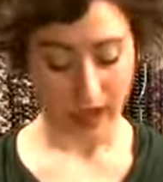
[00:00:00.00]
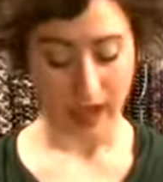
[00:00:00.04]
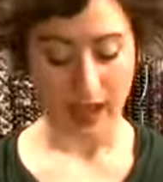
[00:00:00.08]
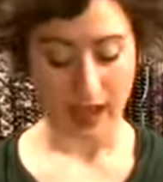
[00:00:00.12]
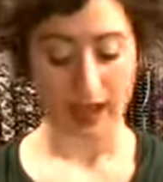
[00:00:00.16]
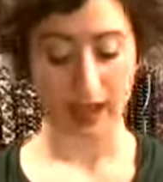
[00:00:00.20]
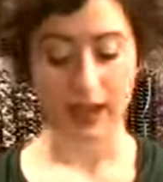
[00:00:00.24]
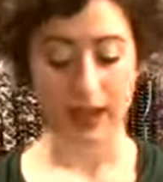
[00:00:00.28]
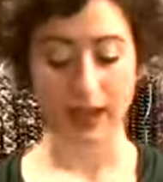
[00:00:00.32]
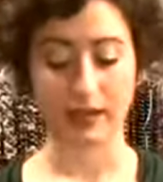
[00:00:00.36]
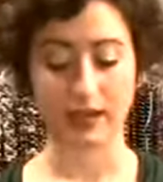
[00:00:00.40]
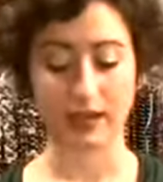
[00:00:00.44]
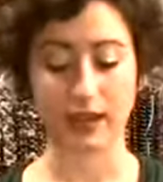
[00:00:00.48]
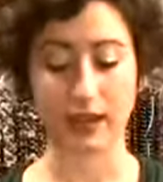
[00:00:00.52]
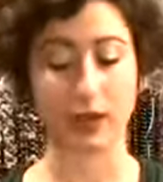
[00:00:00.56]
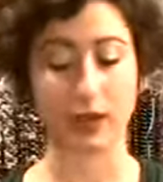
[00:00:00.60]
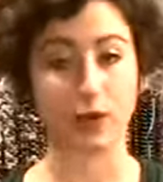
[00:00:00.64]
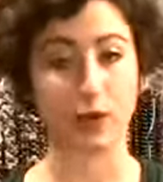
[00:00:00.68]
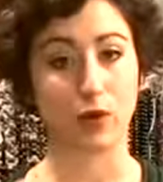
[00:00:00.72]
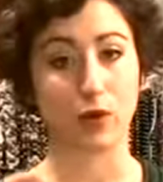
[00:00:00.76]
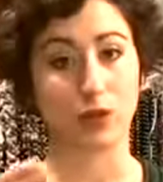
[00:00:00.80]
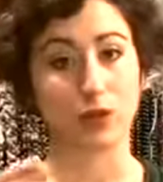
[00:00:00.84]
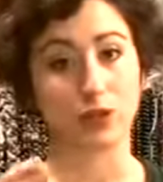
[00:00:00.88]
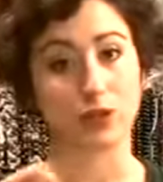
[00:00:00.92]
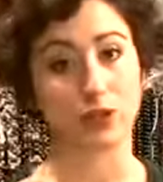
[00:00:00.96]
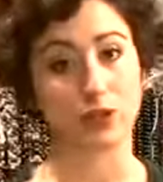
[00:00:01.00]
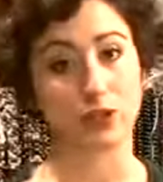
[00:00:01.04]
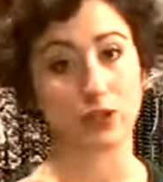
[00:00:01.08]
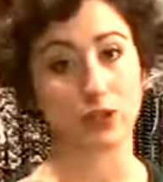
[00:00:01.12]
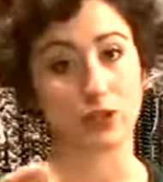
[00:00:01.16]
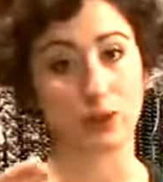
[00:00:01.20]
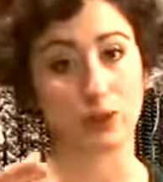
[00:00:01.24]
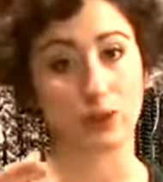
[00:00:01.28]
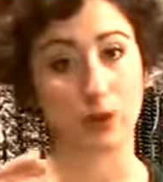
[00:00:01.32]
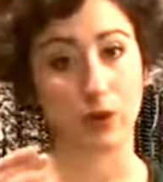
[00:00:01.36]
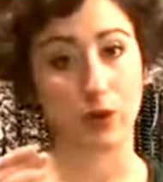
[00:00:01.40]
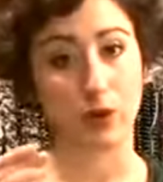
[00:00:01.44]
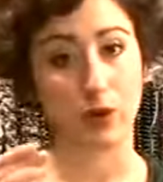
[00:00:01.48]
and I'm going
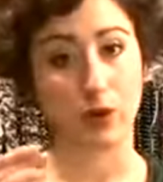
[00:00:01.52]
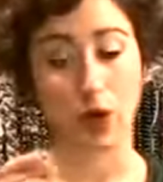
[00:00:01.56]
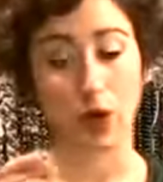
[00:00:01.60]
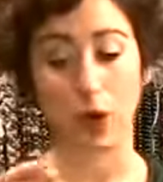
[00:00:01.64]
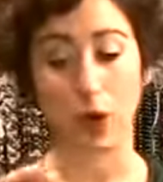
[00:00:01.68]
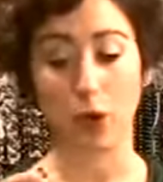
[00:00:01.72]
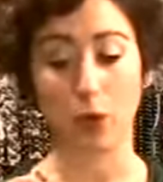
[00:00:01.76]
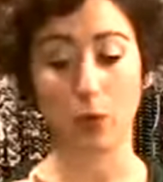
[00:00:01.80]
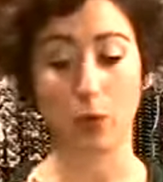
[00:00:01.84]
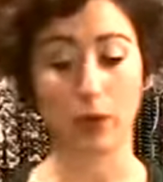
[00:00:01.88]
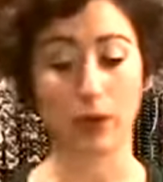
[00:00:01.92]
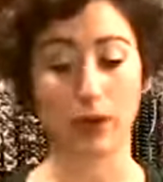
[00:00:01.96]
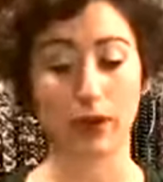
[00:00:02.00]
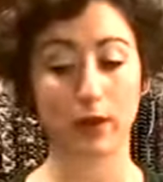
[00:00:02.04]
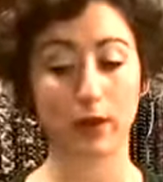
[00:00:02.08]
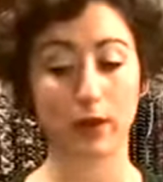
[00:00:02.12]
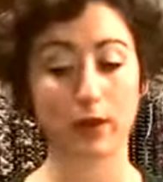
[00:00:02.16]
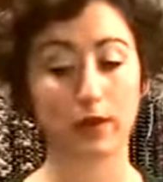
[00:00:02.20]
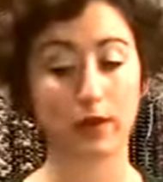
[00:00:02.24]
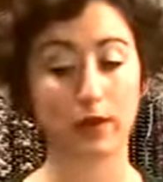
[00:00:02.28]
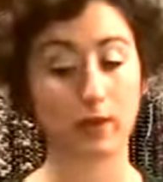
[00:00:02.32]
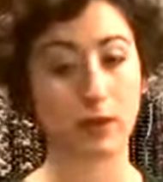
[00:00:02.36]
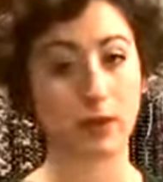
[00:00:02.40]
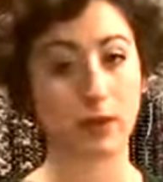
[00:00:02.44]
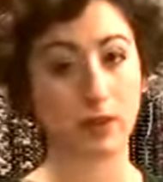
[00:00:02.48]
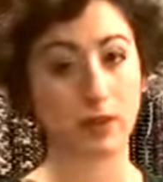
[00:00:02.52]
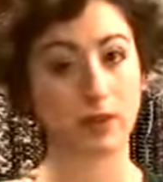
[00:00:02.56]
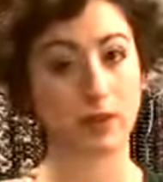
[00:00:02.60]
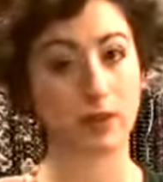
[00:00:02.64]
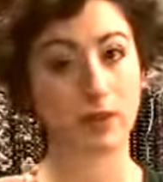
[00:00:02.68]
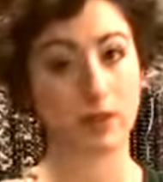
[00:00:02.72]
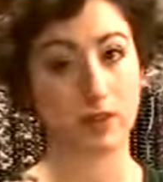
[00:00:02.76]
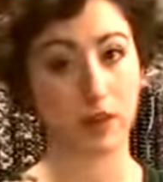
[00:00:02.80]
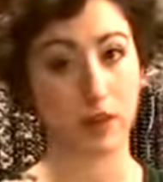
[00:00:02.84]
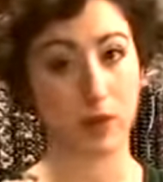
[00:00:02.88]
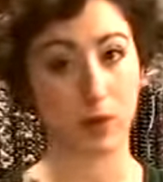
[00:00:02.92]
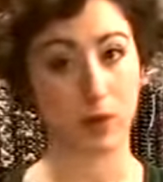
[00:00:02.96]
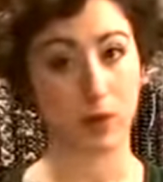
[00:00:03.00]
to open up the bead
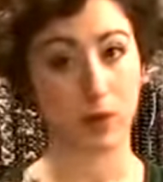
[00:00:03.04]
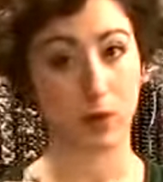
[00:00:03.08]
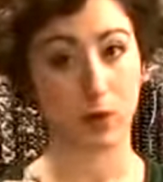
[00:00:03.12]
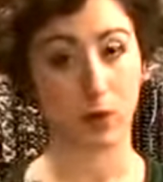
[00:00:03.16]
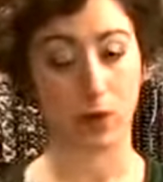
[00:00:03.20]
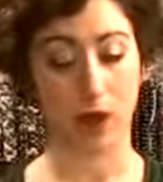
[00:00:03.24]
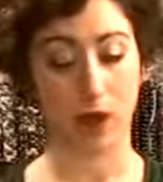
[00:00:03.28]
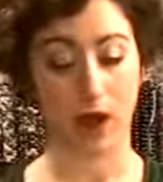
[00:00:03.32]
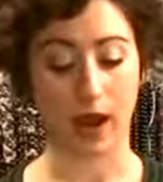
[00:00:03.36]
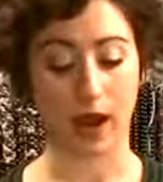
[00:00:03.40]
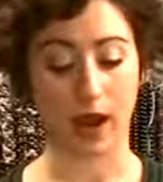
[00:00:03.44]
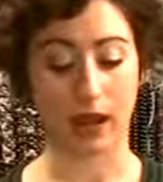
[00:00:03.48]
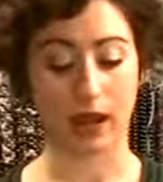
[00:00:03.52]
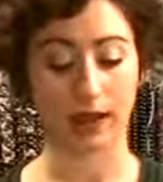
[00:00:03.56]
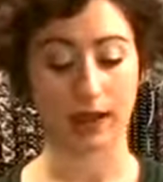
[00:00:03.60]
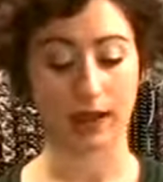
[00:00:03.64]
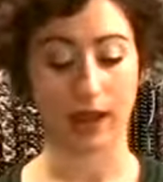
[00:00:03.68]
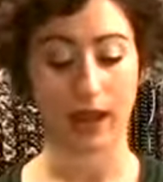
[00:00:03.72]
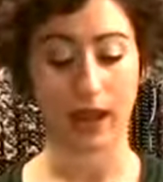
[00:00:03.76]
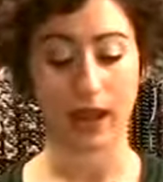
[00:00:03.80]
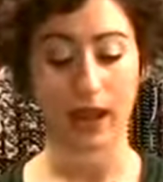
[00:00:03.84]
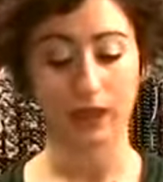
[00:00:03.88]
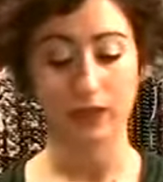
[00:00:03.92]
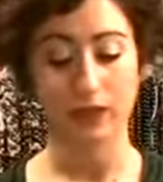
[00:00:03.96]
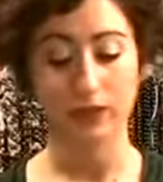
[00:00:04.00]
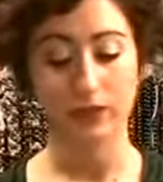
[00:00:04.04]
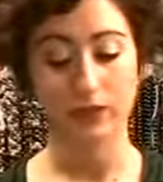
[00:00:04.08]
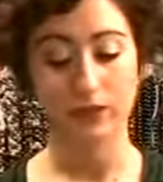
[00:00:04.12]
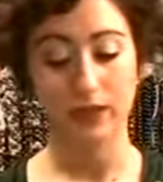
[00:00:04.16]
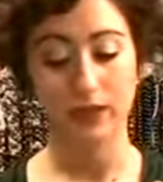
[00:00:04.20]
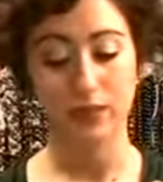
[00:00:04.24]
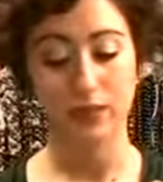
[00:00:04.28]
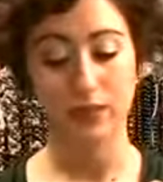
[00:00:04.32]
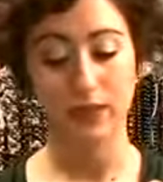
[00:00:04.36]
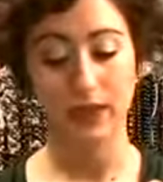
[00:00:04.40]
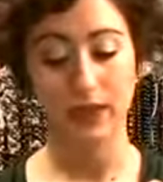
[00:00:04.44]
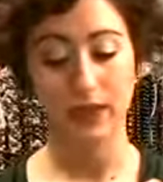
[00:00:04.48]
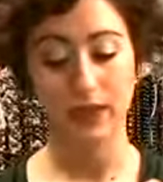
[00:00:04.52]
stopper wide and
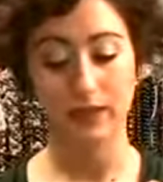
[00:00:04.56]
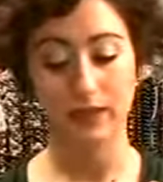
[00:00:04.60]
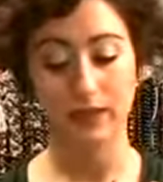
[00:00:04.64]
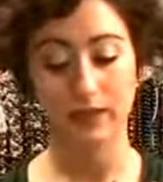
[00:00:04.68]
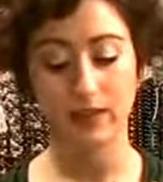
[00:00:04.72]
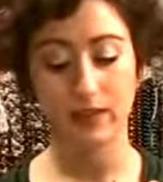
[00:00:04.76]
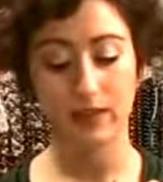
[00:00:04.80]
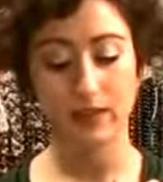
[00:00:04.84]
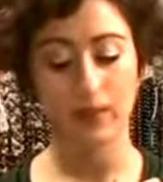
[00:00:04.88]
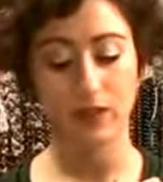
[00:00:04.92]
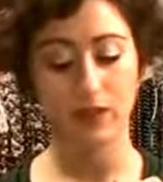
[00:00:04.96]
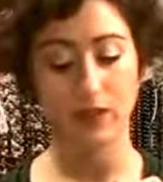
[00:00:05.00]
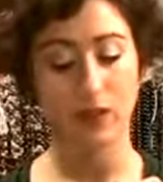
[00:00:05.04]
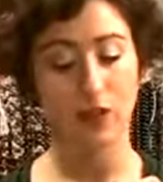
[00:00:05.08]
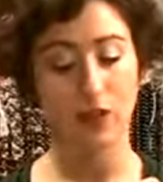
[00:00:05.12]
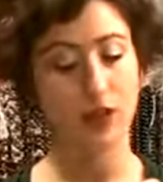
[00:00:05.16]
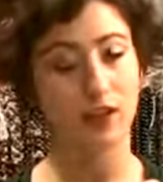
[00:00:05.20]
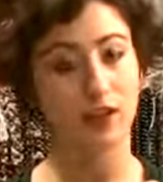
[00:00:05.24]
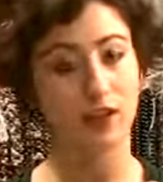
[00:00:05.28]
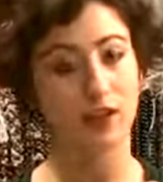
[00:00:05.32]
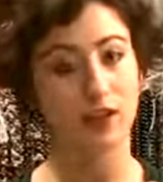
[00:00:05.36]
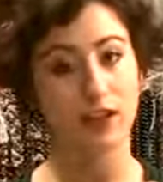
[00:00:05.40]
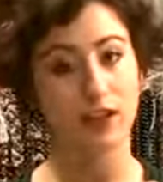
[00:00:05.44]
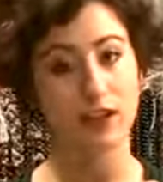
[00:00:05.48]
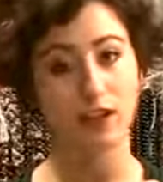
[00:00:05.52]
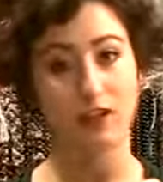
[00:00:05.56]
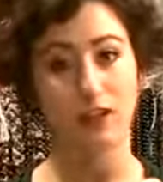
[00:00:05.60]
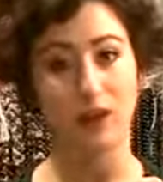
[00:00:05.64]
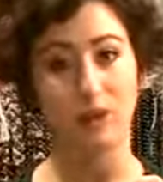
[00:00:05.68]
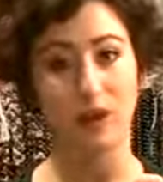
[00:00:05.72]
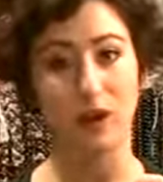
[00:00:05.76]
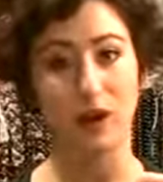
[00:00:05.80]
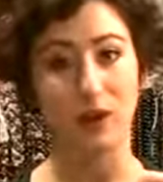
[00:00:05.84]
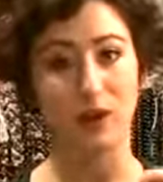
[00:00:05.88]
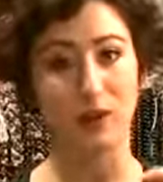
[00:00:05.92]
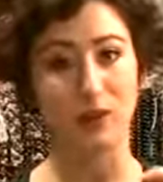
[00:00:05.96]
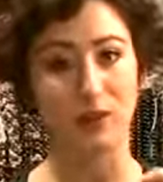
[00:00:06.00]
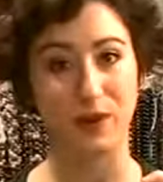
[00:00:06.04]
just place that Softflex
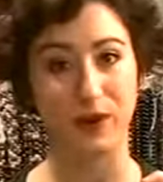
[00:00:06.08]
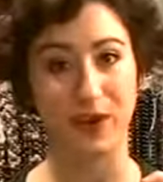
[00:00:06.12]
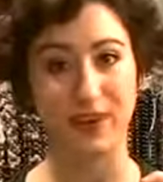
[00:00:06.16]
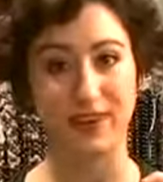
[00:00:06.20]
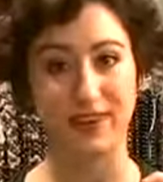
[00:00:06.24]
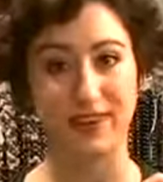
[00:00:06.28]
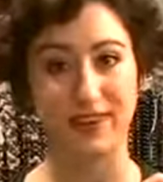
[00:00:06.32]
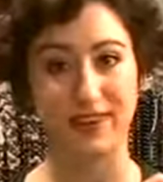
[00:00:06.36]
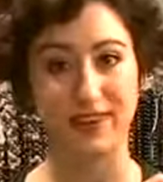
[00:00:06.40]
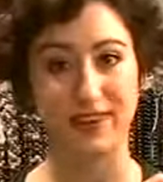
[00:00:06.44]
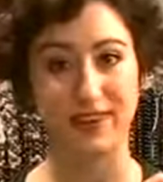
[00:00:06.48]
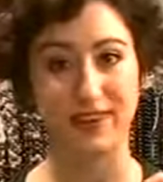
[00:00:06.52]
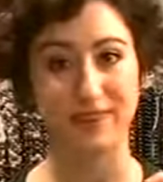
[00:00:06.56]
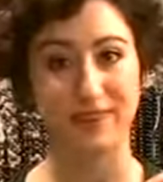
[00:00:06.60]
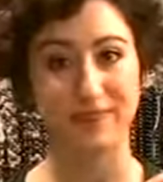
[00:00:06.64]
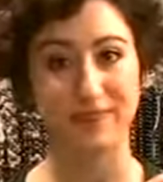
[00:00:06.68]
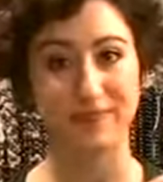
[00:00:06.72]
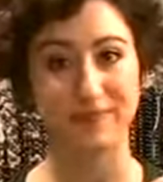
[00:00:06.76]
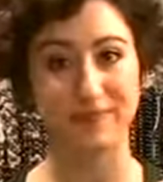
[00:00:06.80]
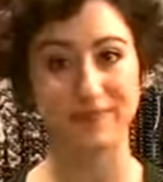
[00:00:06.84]
wire right in there.